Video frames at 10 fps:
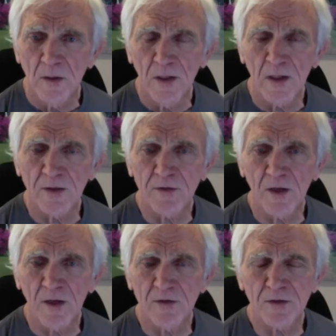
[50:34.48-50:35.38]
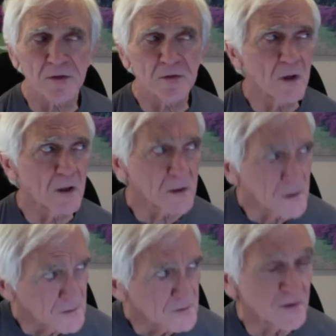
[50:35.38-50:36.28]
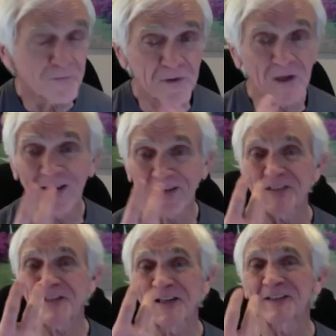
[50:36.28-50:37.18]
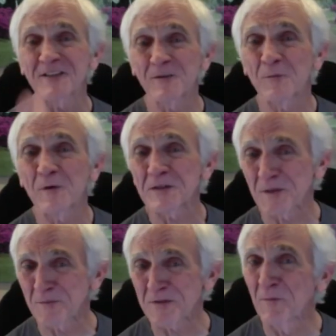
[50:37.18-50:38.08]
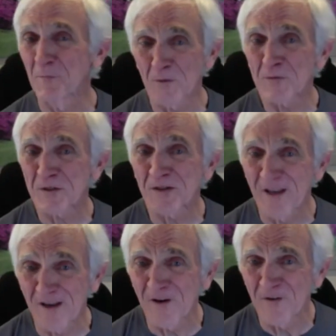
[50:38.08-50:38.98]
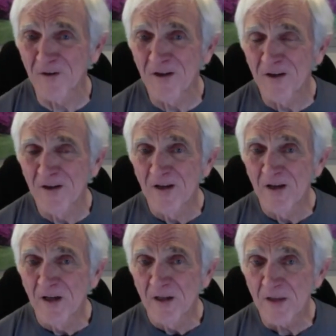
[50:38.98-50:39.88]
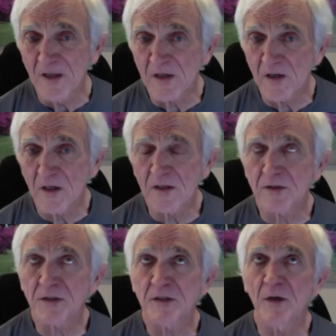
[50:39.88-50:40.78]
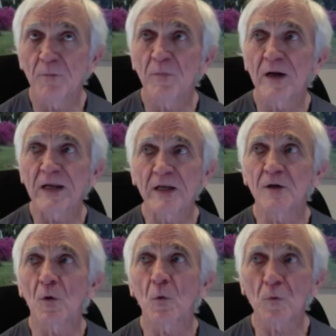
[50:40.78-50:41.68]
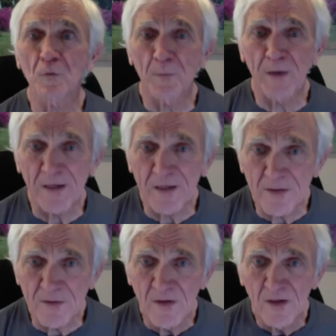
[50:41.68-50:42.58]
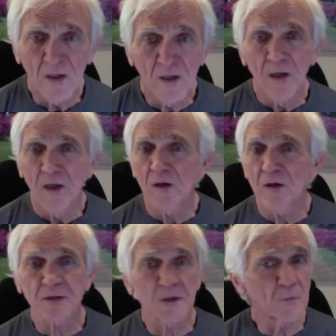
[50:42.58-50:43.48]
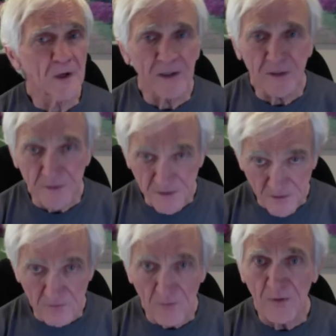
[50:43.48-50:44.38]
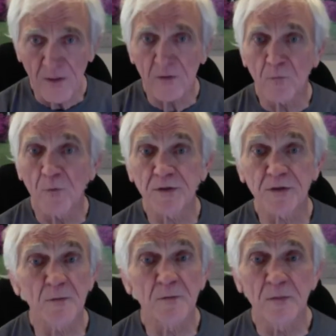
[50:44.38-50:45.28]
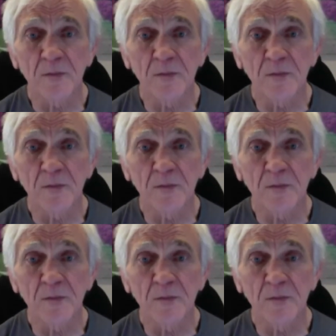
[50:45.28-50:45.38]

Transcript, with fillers: And I tell you, it just, it feel, like I say, it still brings up some emotion now that oh, there's somebody, an older man, someone I consider a man of wisdom,